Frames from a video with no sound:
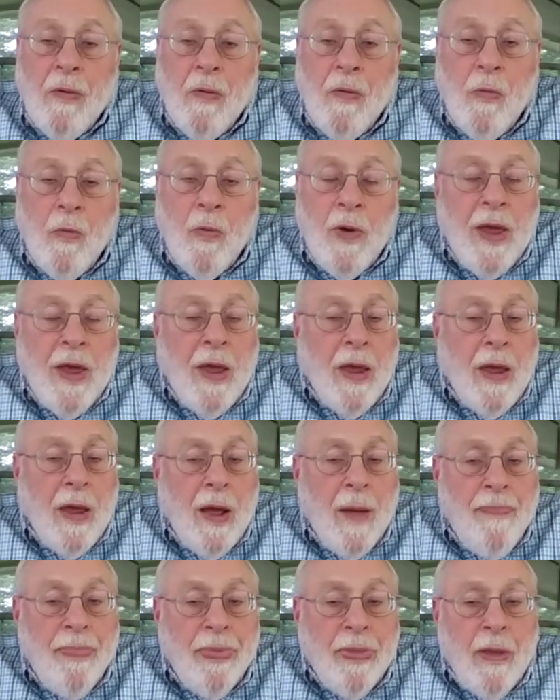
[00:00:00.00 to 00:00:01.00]

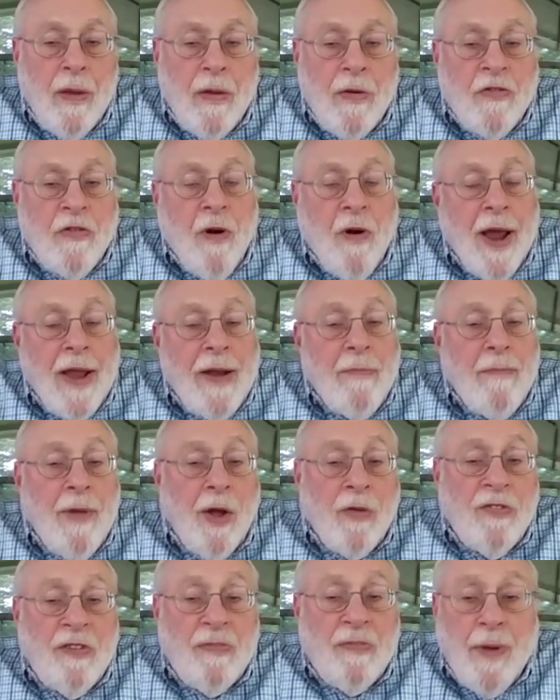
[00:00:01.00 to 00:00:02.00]
we tried
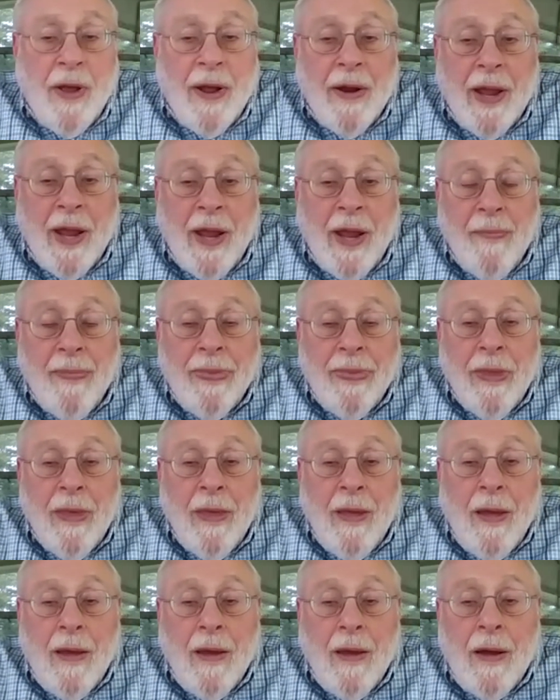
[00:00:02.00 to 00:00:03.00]
melt spinning
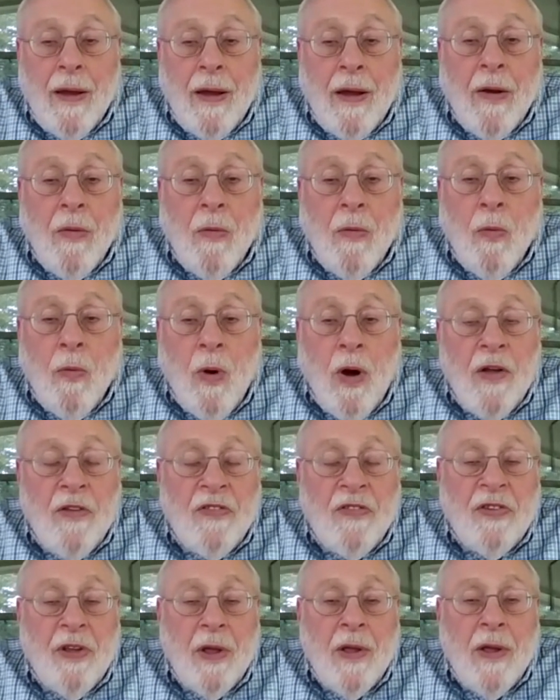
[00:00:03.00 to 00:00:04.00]

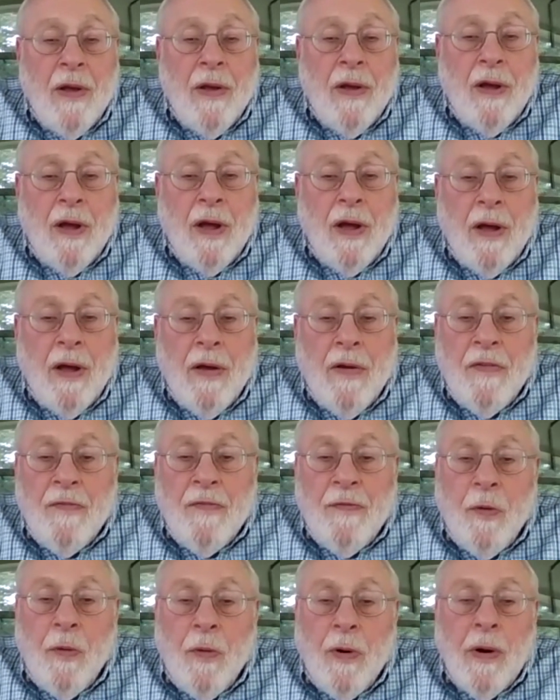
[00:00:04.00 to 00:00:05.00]
was
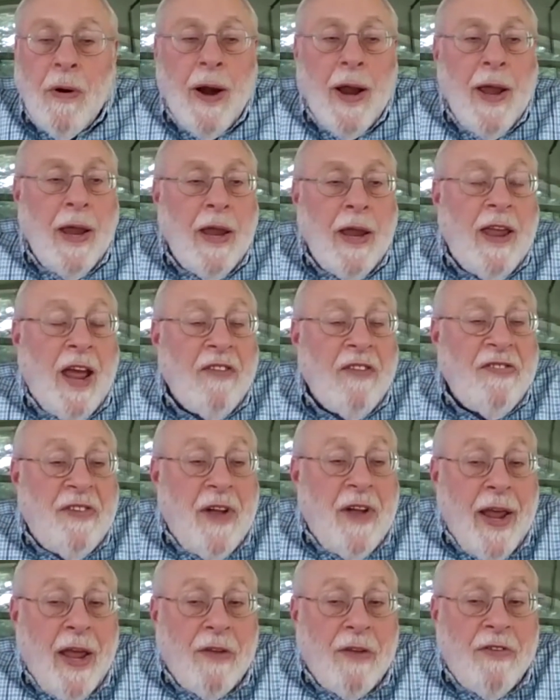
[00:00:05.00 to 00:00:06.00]
for a guest
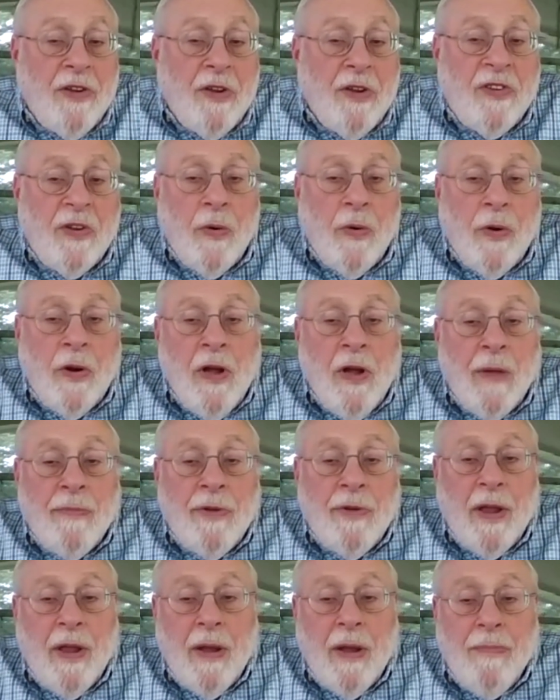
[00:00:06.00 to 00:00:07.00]
scientist who had
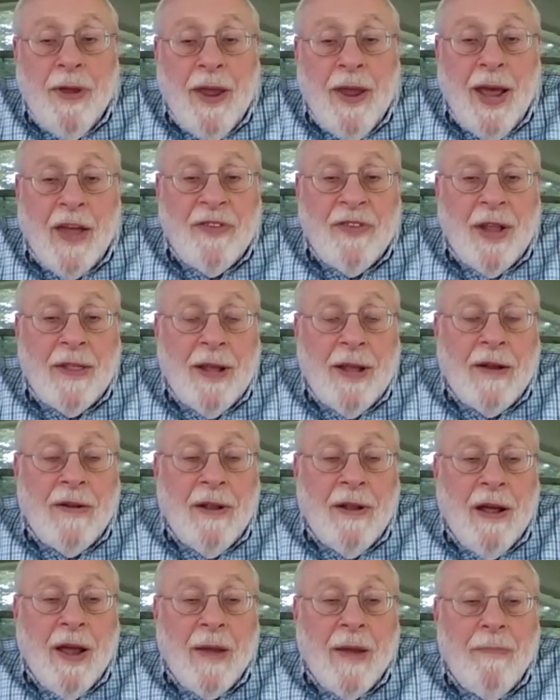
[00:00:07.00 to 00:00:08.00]
come to NBS at that
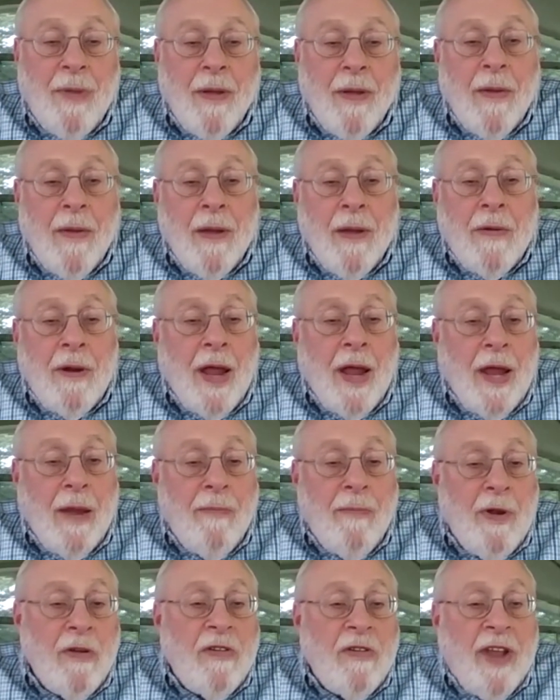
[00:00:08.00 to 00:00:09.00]
time
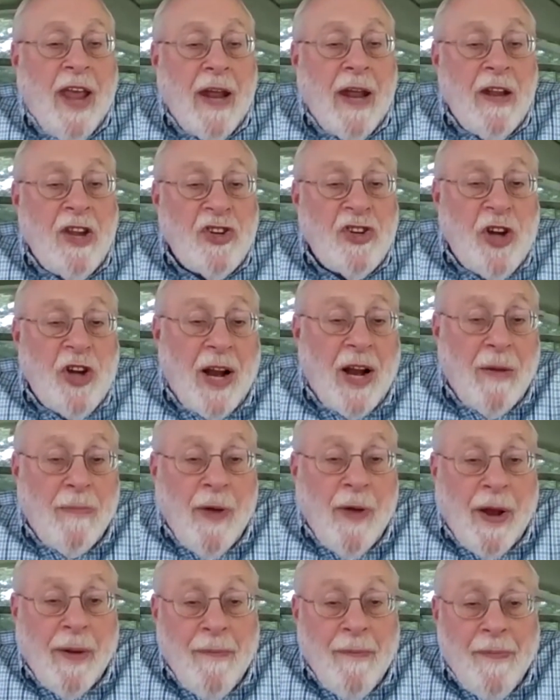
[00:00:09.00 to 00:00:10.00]
named Danny Schechtman.